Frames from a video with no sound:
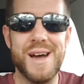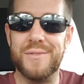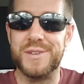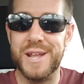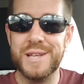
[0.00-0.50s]

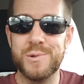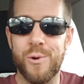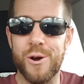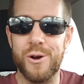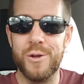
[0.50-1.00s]
of today's
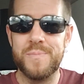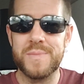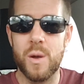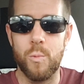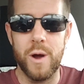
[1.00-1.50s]
world
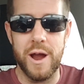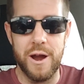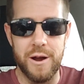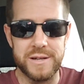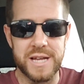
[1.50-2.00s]

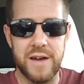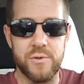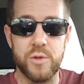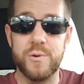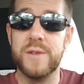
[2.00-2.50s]
where it's
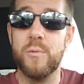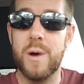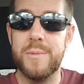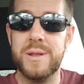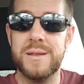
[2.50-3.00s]
covering three different
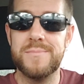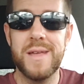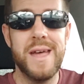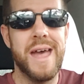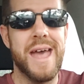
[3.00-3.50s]
women.
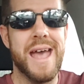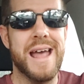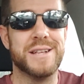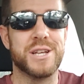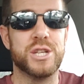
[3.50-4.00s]

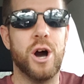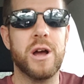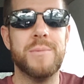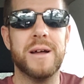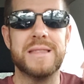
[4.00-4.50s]
And it's going to talk
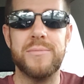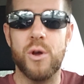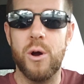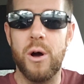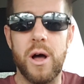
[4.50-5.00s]
about them.
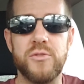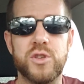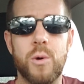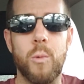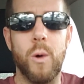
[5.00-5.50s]
They're all,
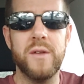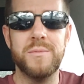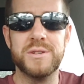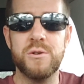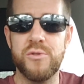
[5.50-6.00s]
one of
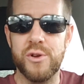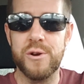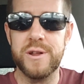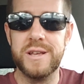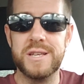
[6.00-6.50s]
them is in her
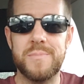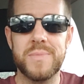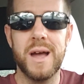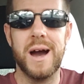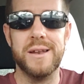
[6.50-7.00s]
30s,
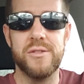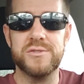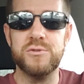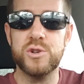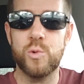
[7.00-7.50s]

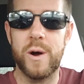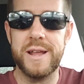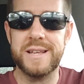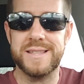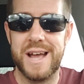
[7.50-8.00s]
another's in her
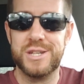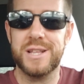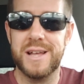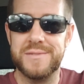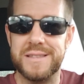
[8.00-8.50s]
20s, and they
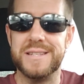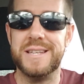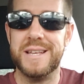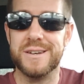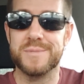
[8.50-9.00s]
actually left out the
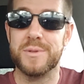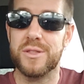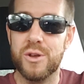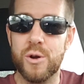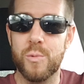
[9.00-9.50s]
details for the
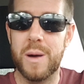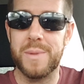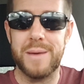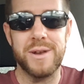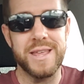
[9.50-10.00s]
third one, but
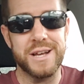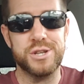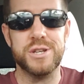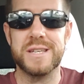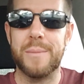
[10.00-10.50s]
I'm going to guess
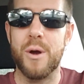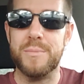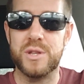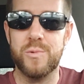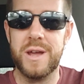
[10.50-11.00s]
she's somewhere in
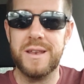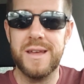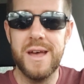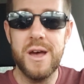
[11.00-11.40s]
between,